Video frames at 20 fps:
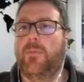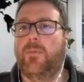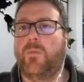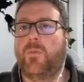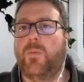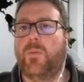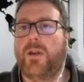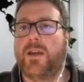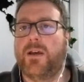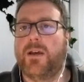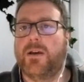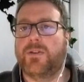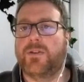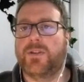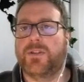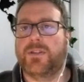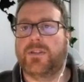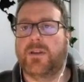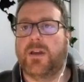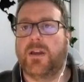We are
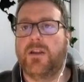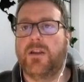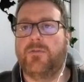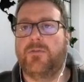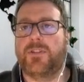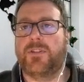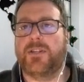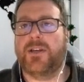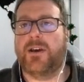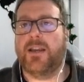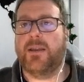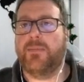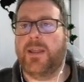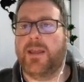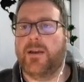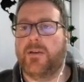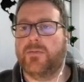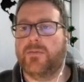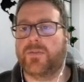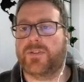just over time
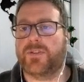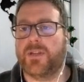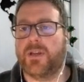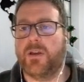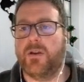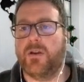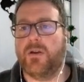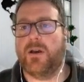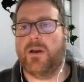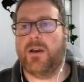now, so